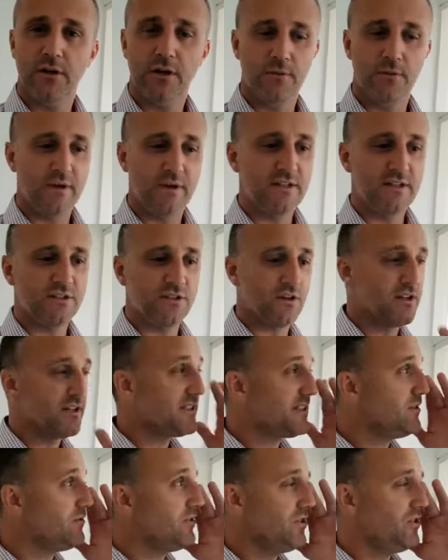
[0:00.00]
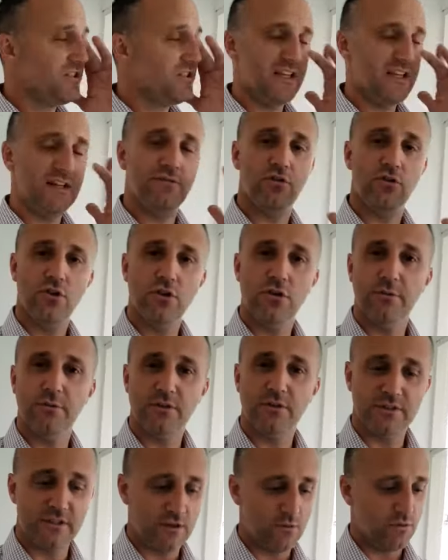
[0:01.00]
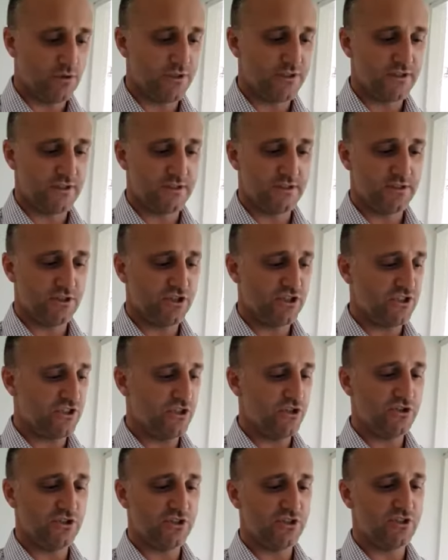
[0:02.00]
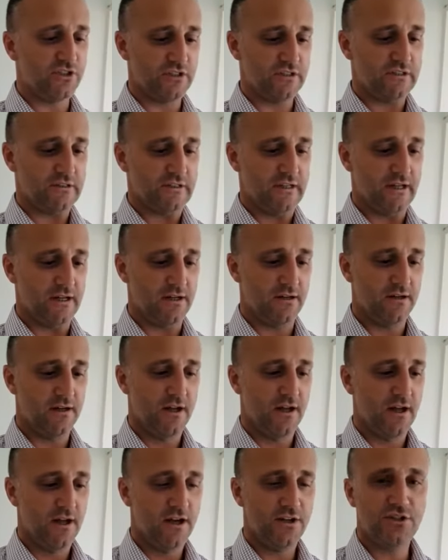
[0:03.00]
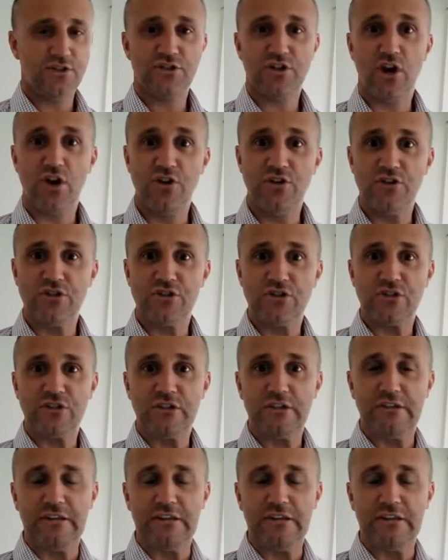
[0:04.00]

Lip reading: It means I can still use the inverter, because otherwise it just uses it, it just goes,